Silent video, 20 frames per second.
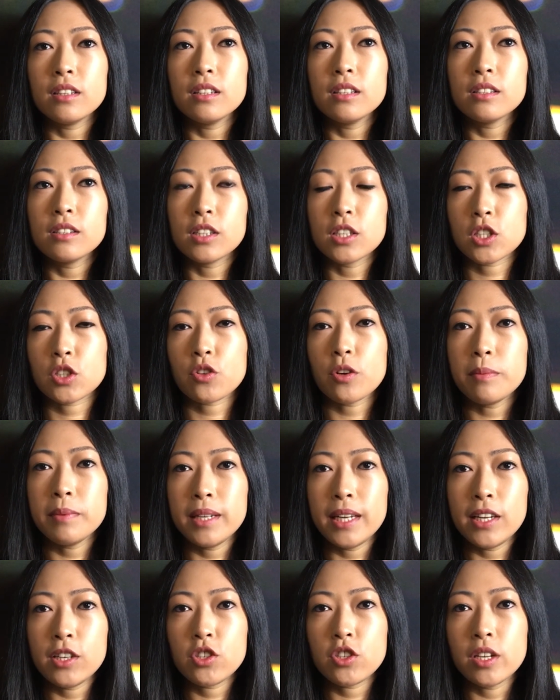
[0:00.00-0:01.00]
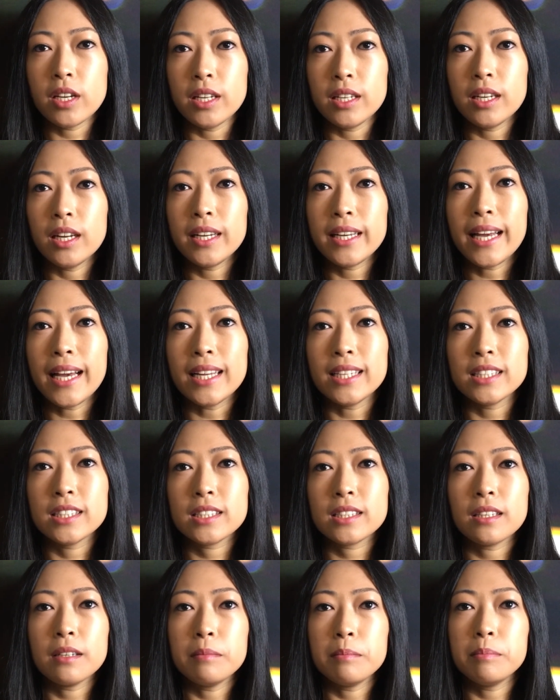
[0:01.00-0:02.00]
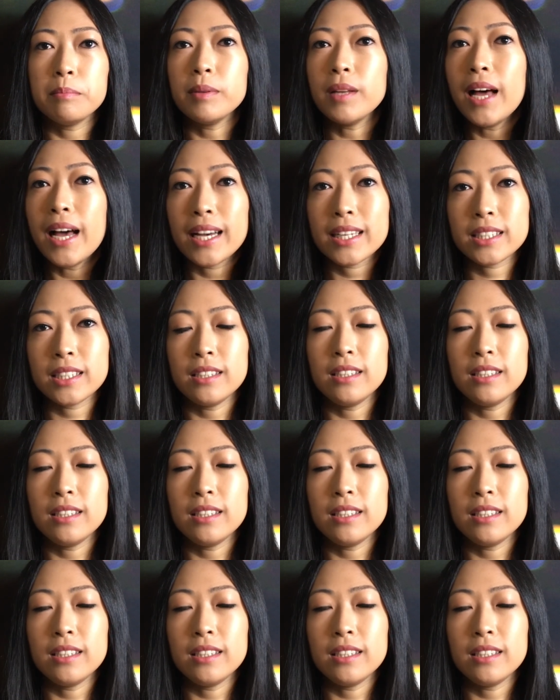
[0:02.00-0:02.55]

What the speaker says: discrimination against Blacks